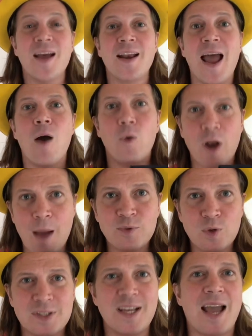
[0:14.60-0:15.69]
Now, when I'm
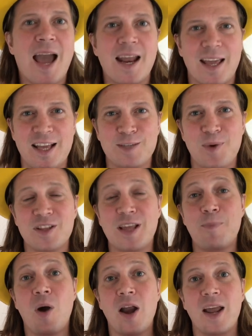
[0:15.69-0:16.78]
twisting at a kid's birthday
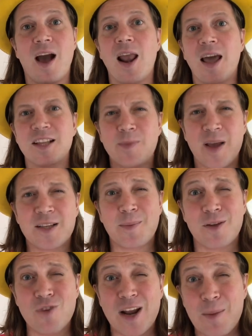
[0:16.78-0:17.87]
party, I like to make
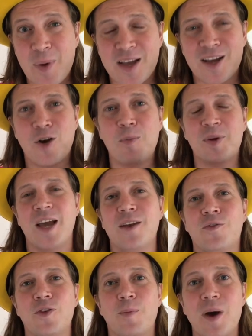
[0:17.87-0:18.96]
something really big and complicated
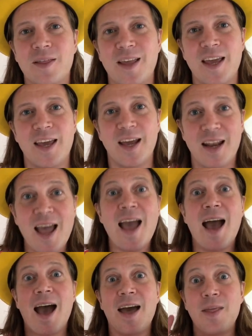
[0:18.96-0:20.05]
for the birthday kid,
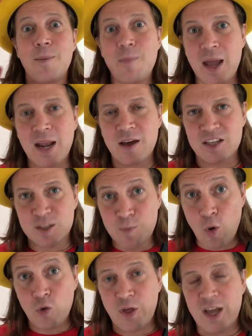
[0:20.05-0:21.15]
and then many other
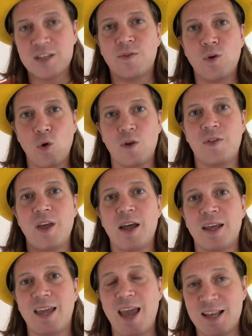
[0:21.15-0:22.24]
small things for all of the
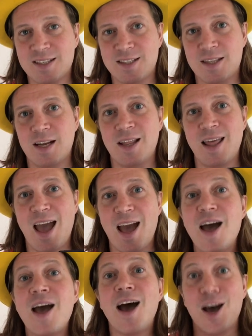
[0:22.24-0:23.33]
other guests that are there.
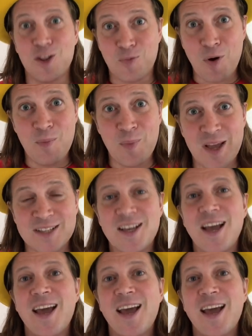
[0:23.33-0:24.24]
The problem is